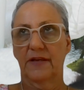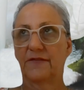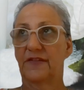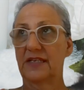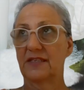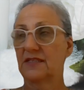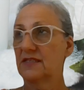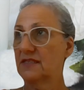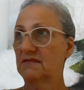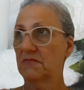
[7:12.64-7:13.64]

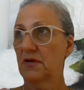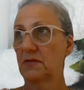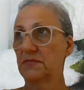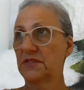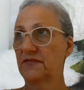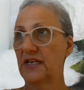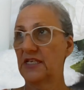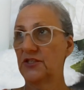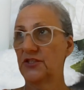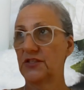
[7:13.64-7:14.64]
events,
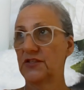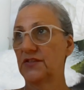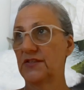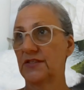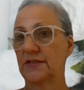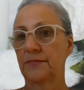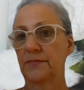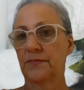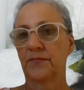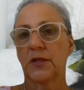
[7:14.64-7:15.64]
observations,
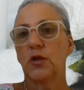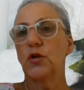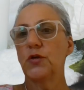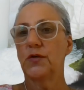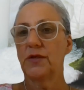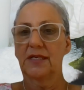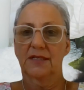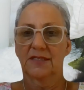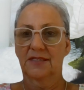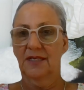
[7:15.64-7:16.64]

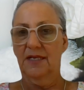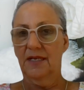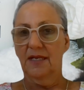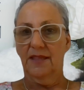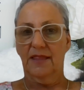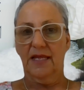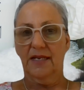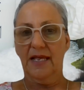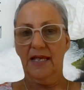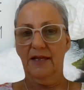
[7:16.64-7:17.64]
learnings
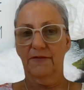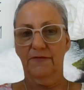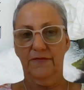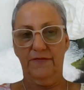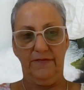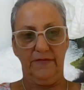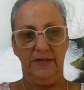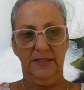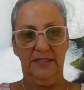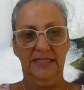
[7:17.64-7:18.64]
that have
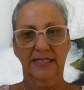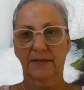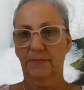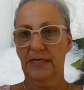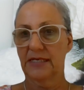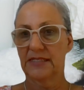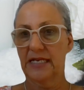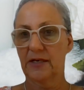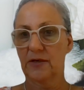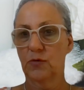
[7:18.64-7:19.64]
set in place
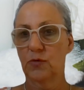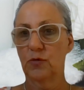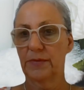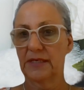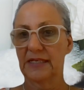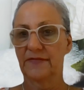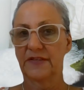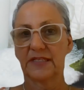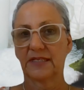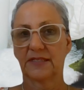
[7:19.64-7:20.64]
our core
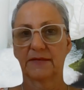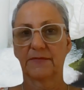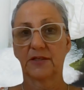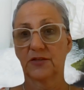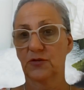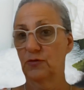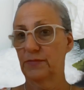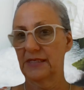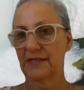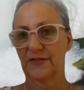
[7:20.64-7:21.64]
beliefs. And some of those core
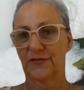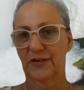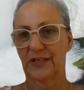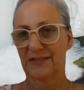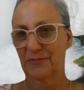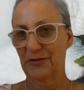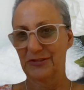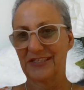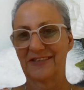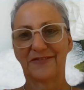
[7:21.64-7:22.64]
beliefs for us are
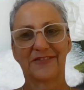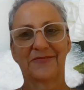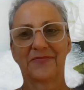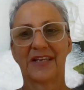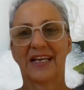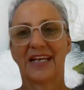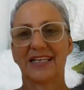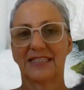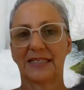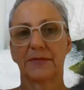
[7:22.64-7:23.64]
positive,
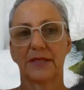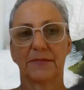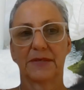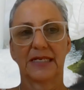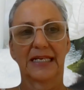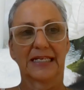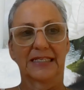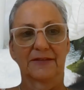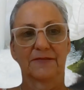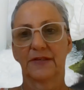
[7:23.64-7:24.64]
and some of them are
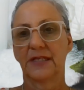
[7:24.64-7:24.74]
negative.